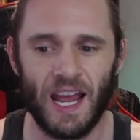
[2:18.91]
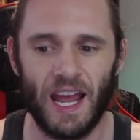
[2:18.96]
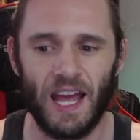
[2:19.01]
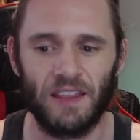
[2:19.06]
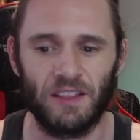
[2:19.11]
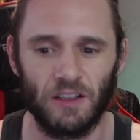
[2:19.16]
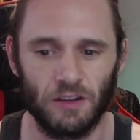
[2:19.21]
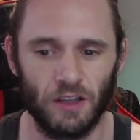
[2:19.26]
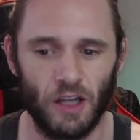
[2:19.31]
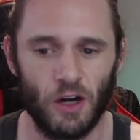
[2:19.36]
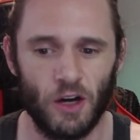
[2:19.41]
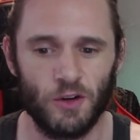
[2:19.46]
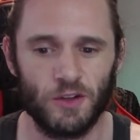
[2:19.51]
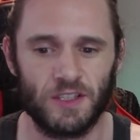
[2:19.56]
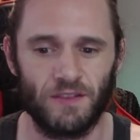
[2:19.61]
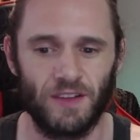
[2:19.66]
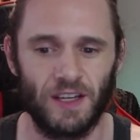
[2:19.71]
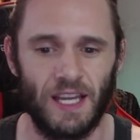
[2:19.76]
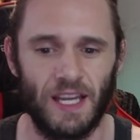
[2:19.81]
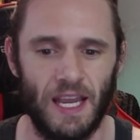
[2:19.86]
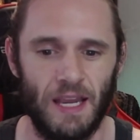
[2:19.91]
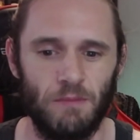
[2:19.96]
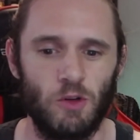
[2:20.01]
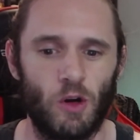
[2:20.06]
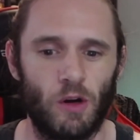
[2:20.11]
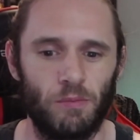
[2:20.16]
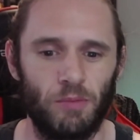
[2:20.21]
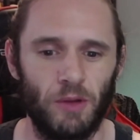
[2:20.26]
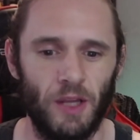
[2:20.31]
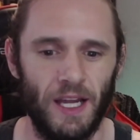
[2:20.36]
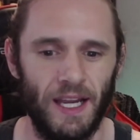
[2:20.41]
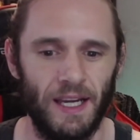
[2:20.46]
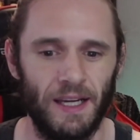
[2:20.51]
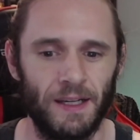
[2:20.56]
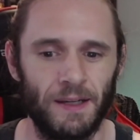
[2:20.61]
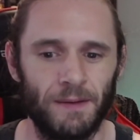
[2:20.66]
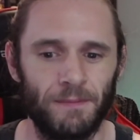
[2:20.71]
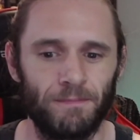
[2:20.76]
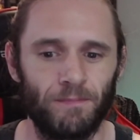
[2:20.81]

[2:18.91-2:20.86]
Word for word: and the lows of the game you are playing.